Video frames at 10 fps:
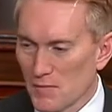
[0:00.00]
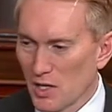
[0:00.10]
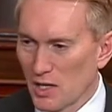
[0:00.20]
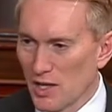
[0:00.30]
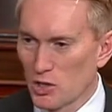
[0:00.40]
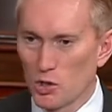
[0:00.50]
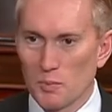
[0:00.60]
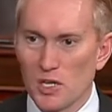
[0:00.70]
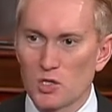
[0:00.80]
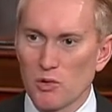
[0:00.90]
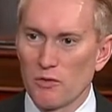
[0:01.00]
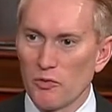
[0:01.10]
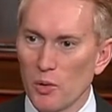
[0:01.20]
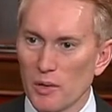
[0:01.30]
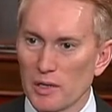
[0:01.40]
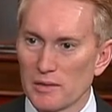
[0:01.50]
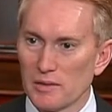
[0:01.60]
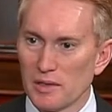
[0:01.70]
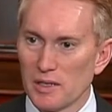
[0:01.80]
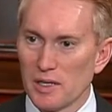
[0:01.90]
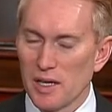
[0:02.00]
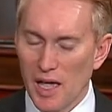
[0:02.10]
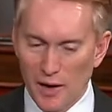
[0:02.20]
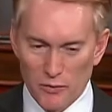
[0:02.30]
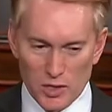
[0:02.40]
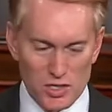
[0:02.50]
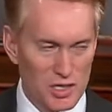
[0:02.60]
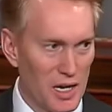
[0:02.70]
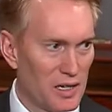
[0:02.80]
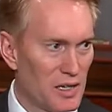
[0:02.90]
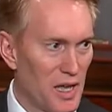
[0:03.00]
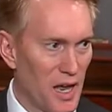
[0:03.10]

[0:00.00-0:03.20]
Again, that should be straightforward. Every state,